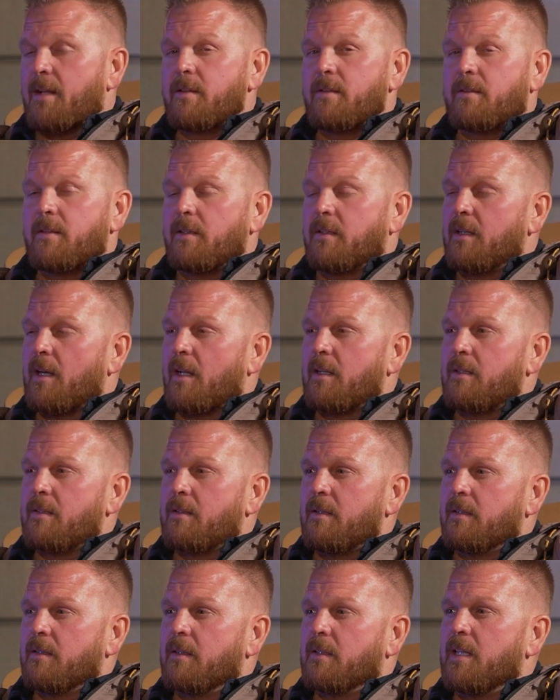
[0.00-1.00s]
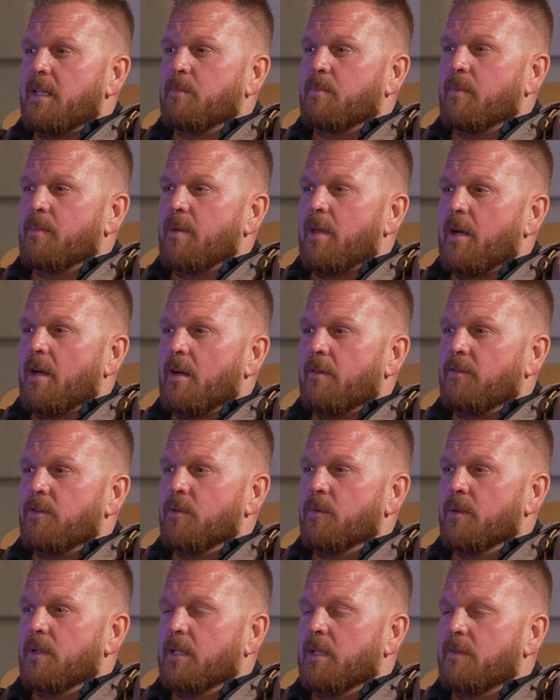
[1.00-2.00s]
do you think you keep them there? If
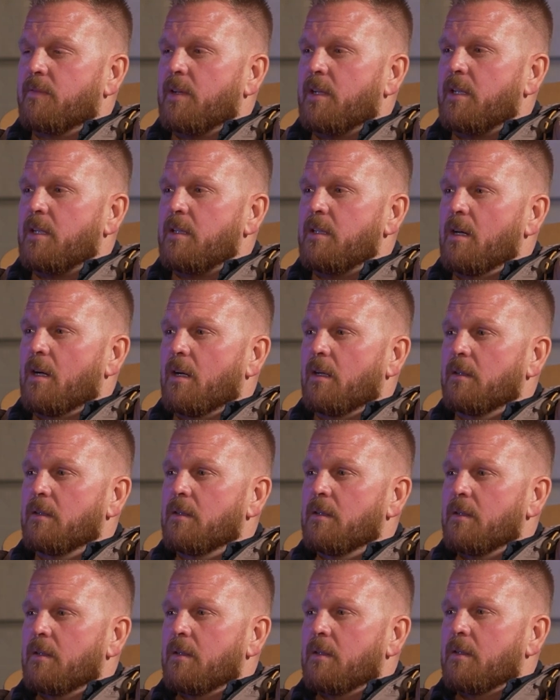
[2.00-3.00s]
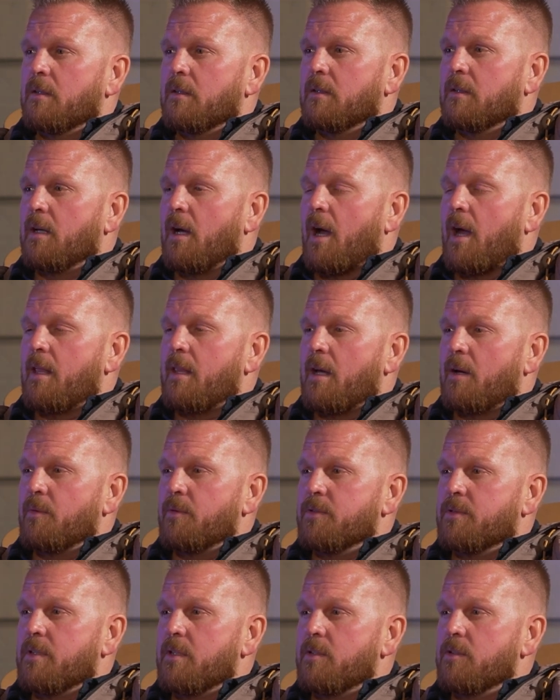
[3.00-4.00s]
you were to give any young guy that
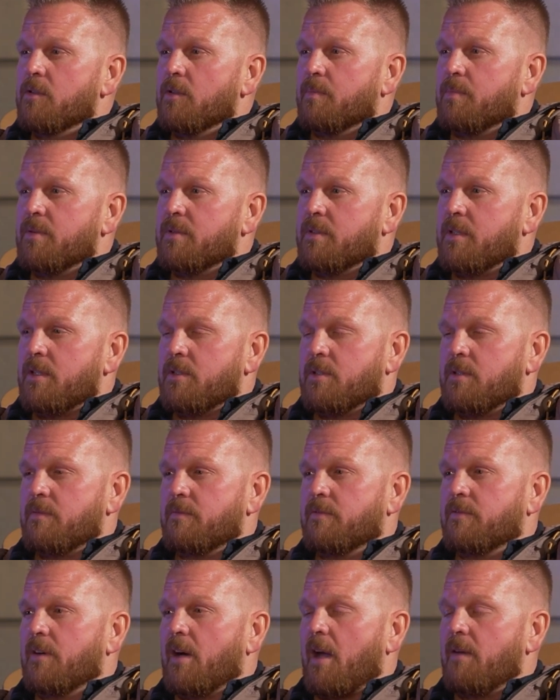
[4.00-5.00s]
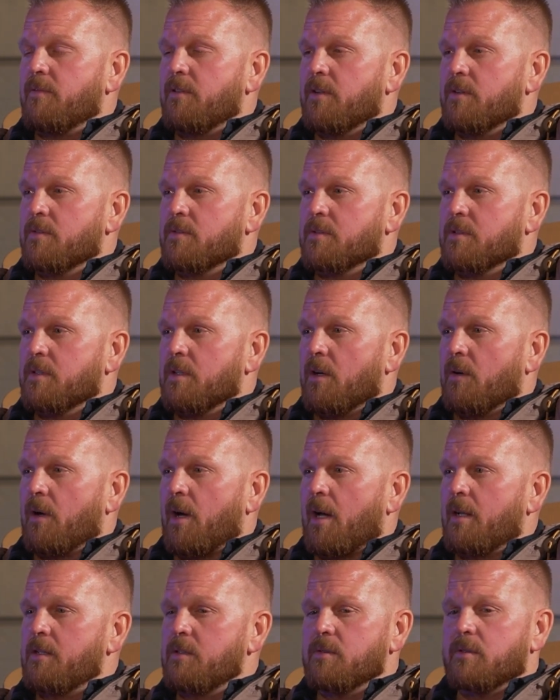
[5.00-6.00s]
was in your position 5 years ago,
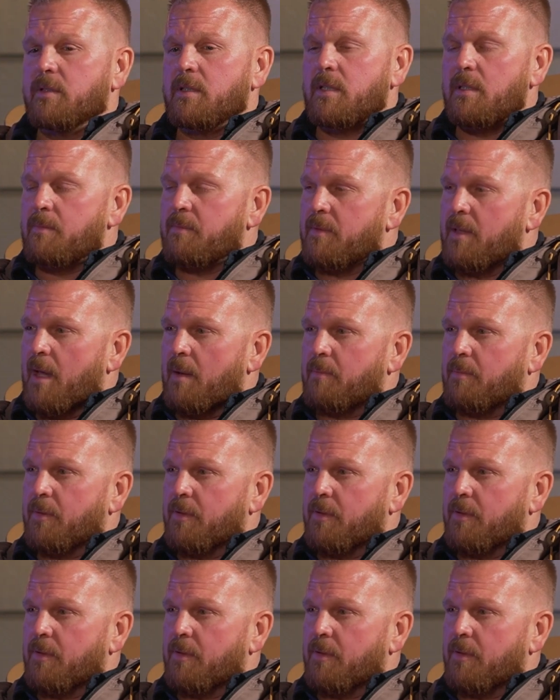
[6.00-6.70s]
how do you keep that